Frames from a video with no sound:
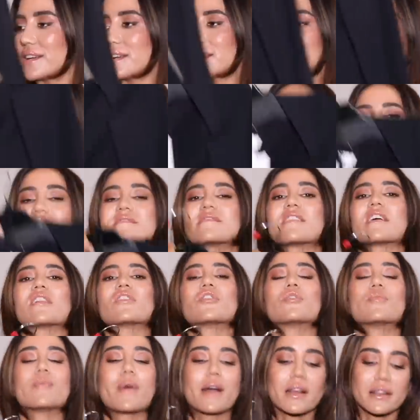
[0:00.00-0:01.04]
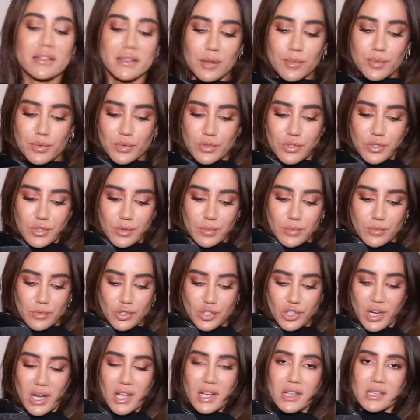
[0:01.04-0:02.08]
It's another Magda Butrum
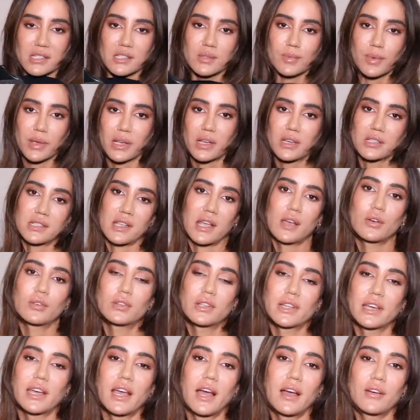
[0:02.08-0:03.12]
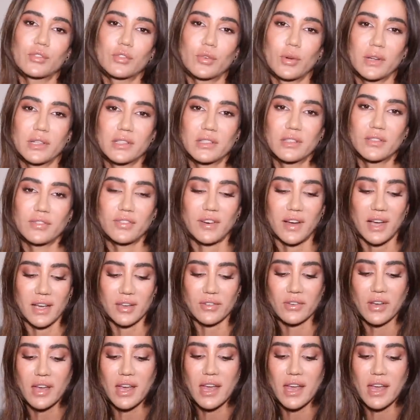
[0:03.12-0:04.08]
dress because I only have 25.